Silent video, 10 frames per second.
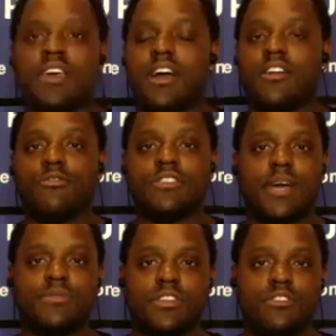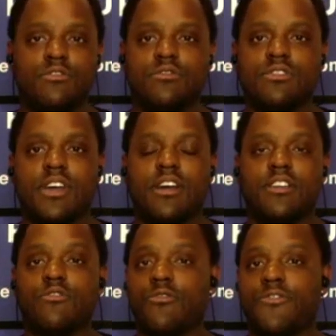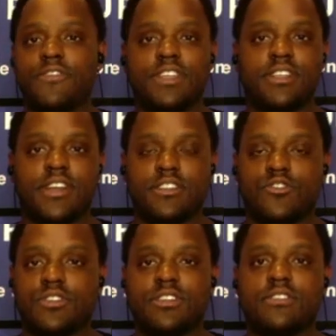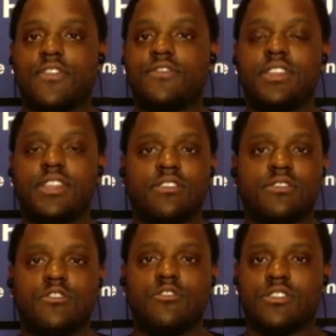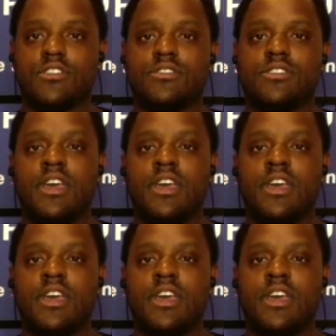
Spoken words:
Those apps are used in over 15 countries, 15,000 users.